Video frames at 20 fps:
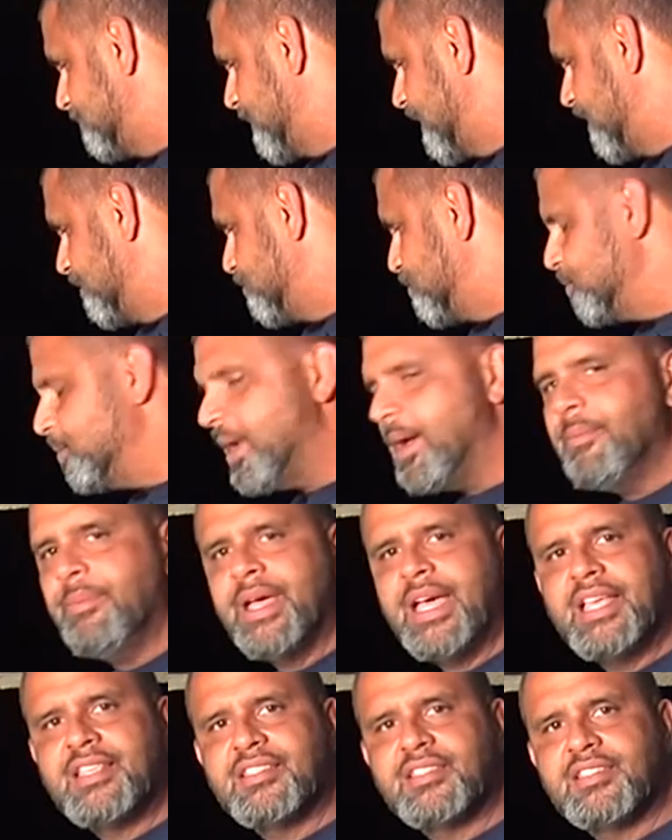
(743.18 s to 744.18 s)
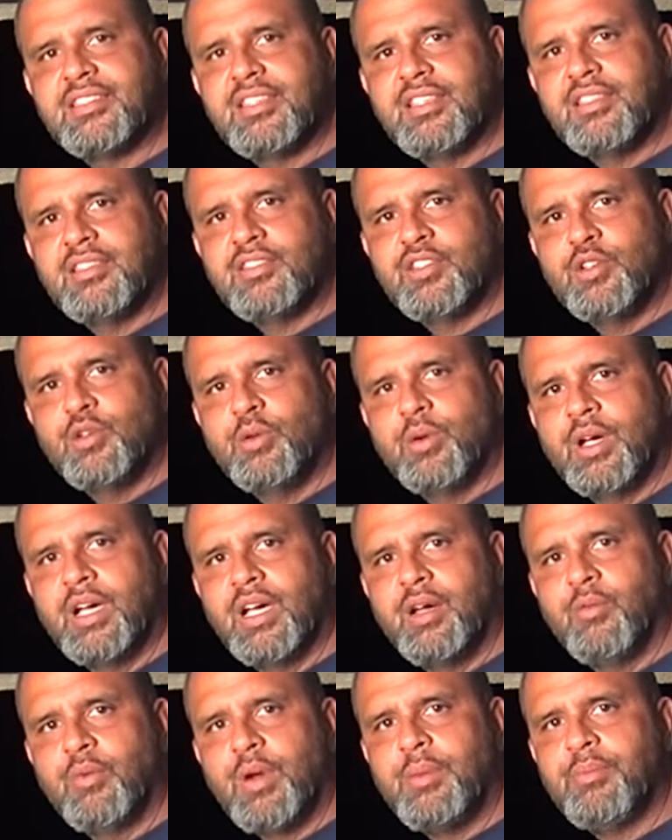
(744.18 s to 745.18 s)
But I'll do my best to
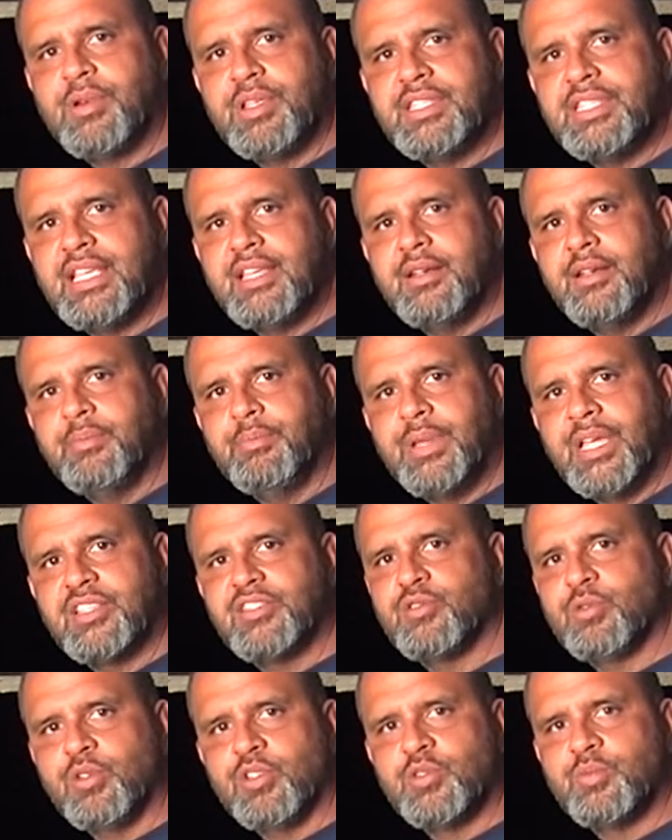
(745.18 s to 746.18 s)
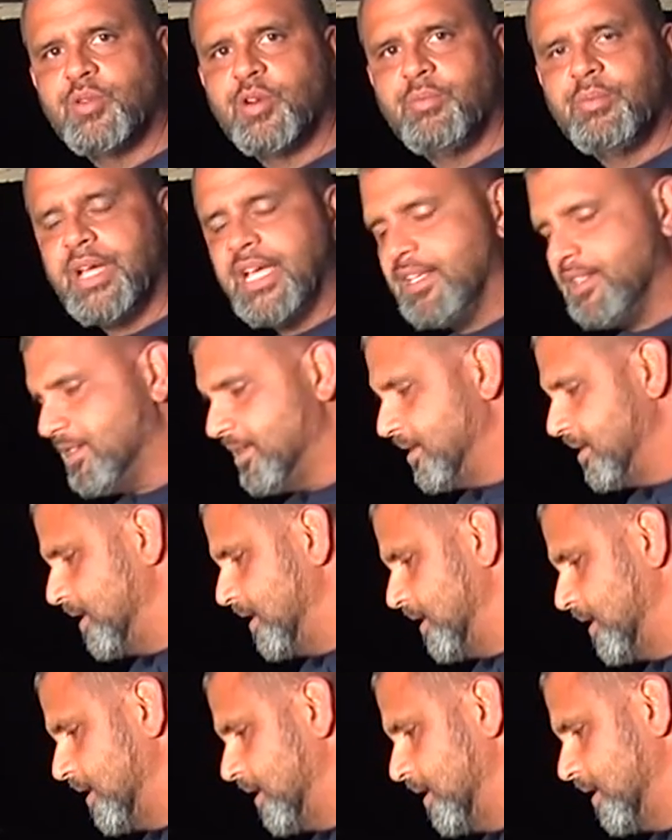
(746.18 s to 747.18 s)
uh, represent best dual sport bikes in
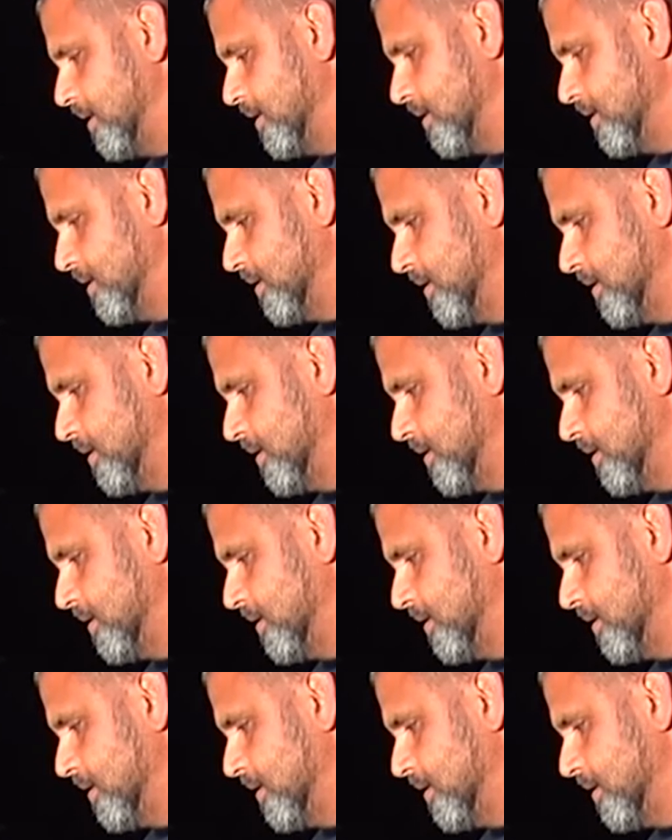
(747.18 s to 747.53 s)
the uh,